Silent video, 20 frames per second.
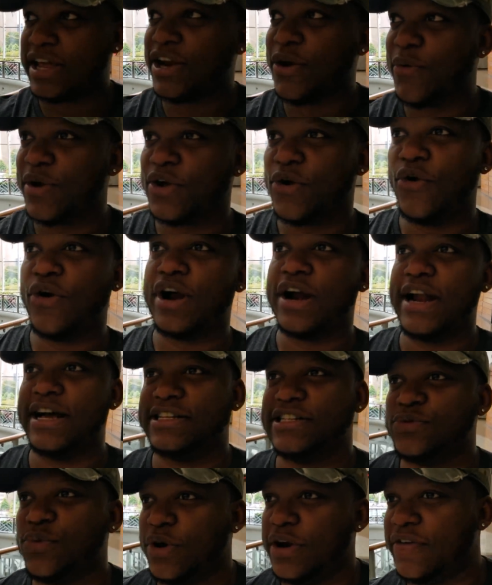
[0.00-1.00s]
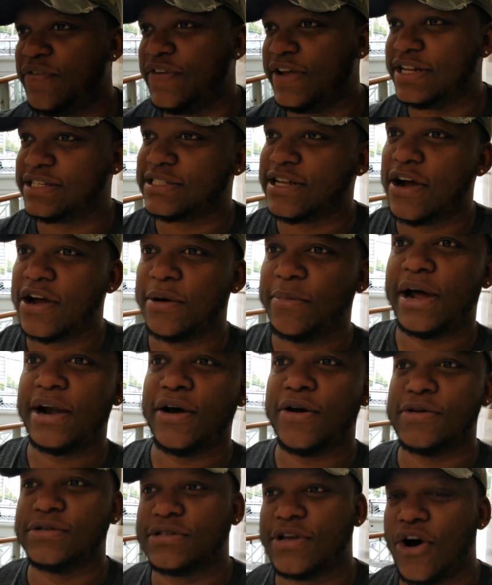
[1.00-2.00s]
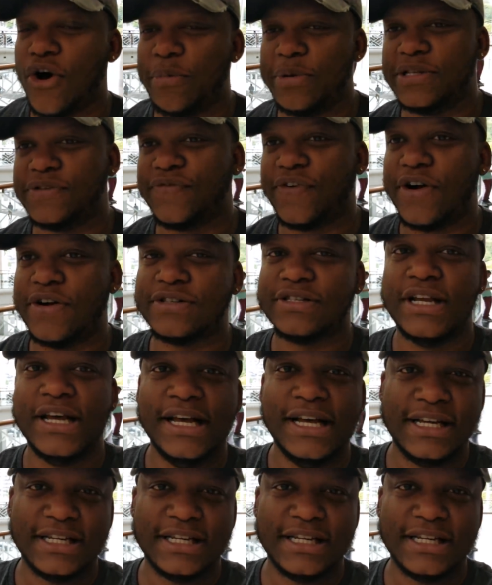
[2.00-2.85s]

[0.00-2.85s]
in the recording. I just wanted to finish talking about those Kobe's first.